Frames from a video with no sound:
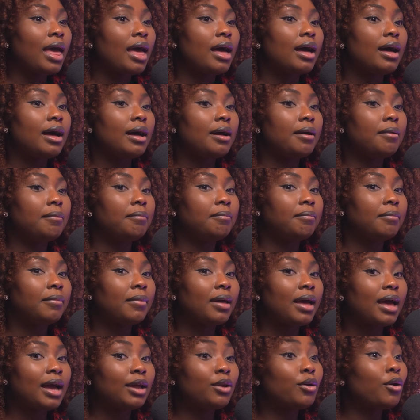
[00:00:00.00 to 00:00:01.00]
Um,
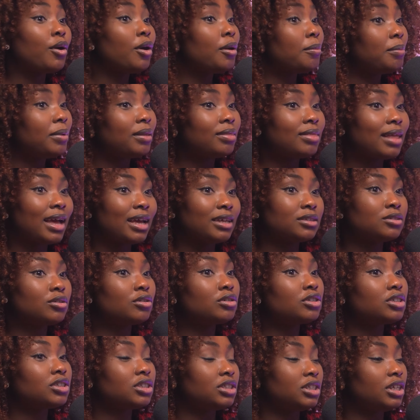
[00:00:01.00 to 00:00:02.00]
and hoping that it's
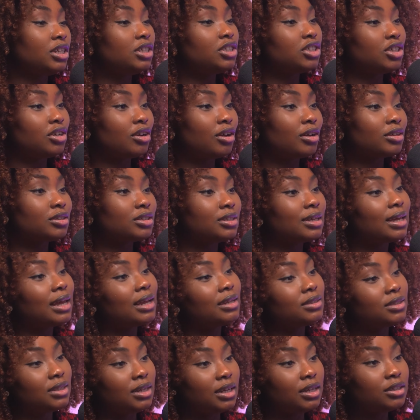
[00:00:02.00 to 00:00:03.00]
not just teaching us to
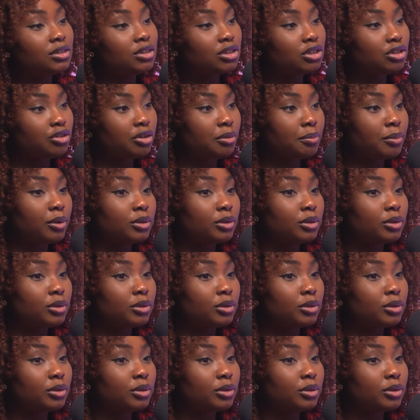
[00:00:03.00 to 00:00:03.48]
get into the industry,